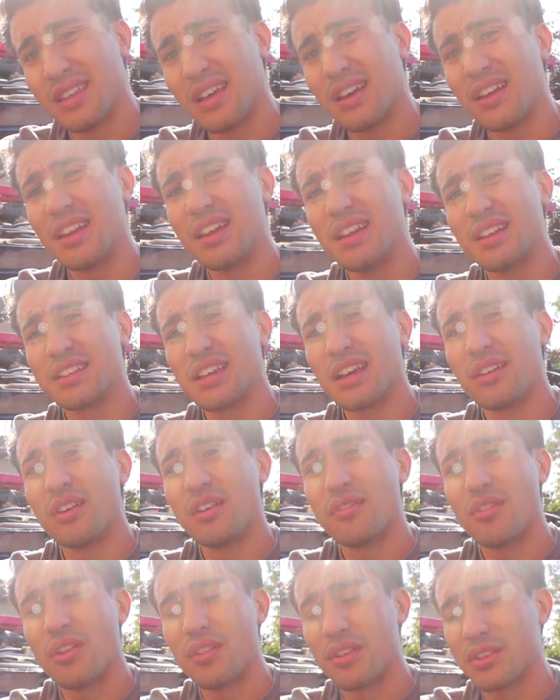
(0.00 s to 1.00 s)
And you just get rid
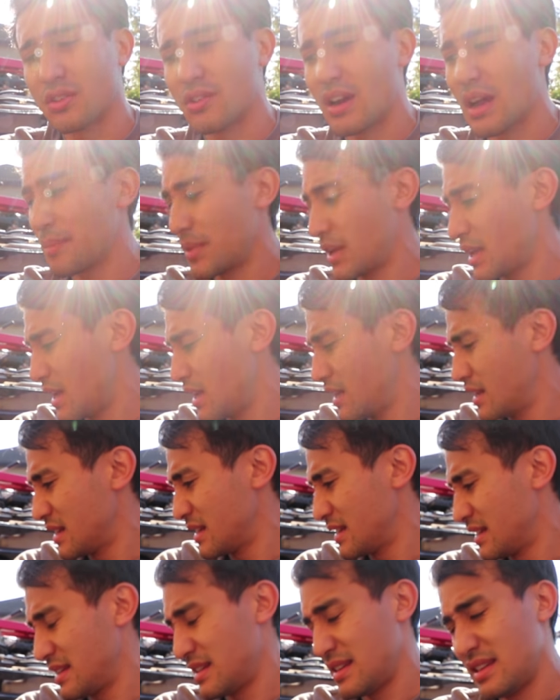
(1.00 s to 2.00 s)
of all this crap again
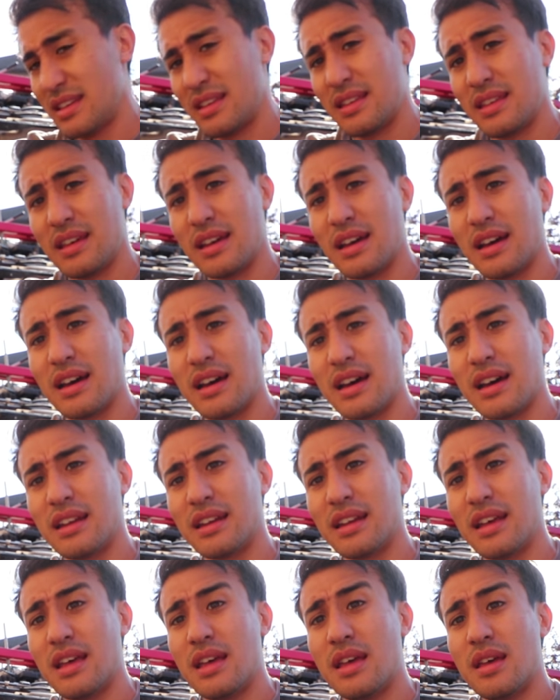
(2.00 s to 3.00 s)

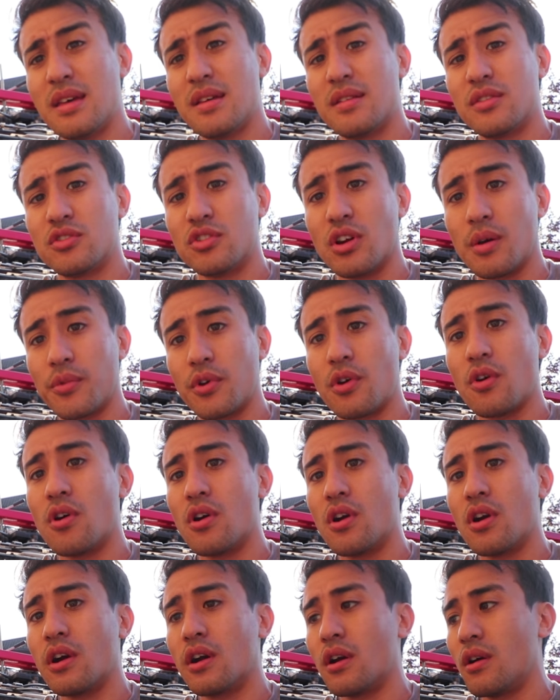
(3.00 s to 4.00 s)
and drop the
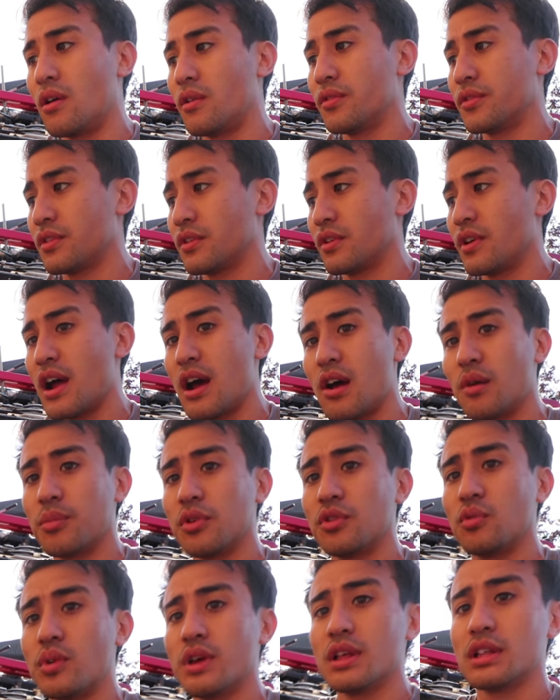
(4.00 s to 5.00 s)
car onto the ground,
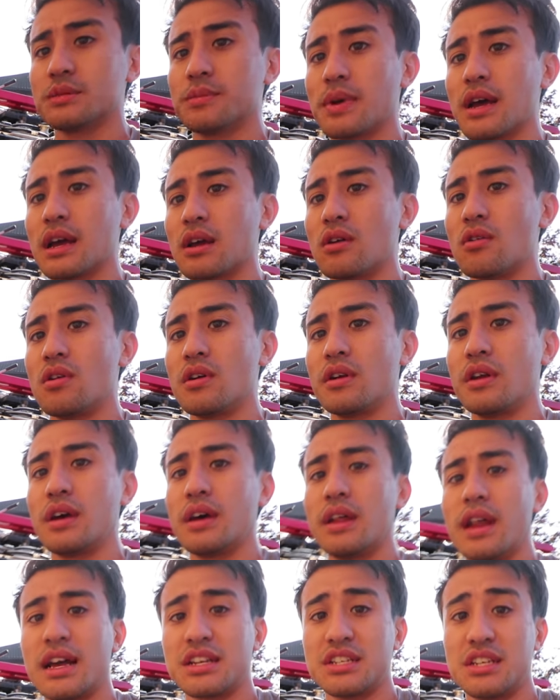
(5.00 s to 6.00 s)
put the wheels back on
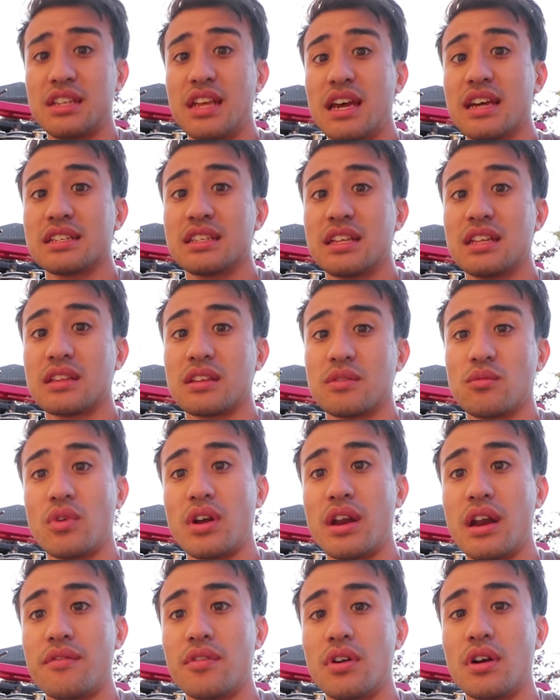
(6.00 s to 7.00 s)
and actually test it
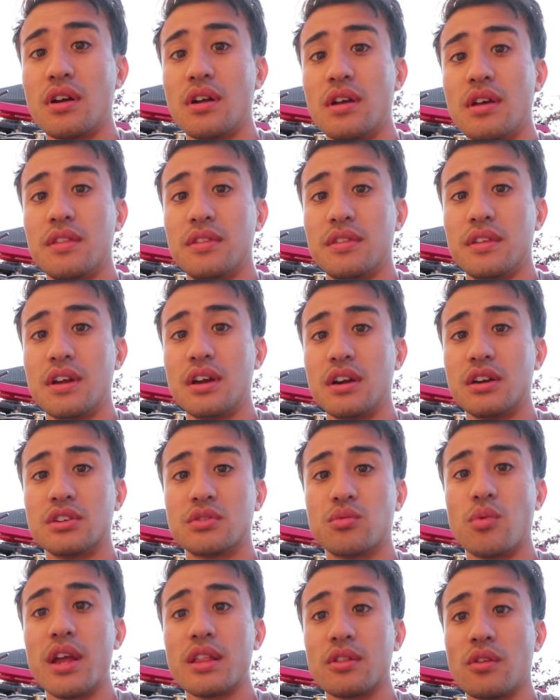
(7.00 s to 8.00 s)
whenever
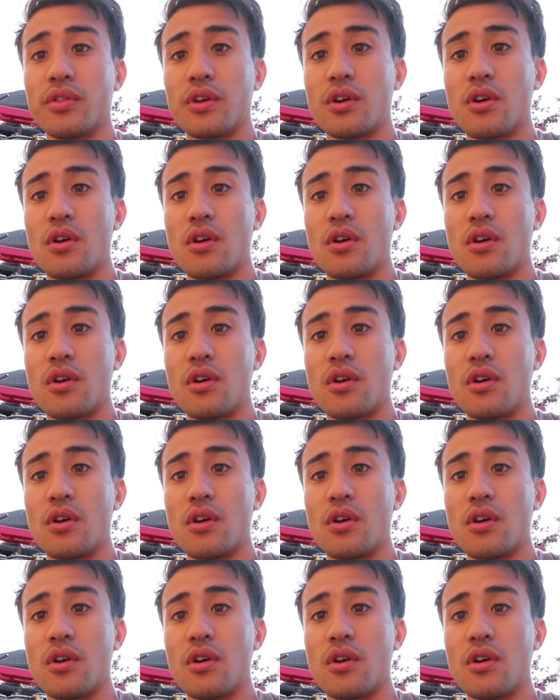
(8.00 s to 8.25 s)
there's weight on the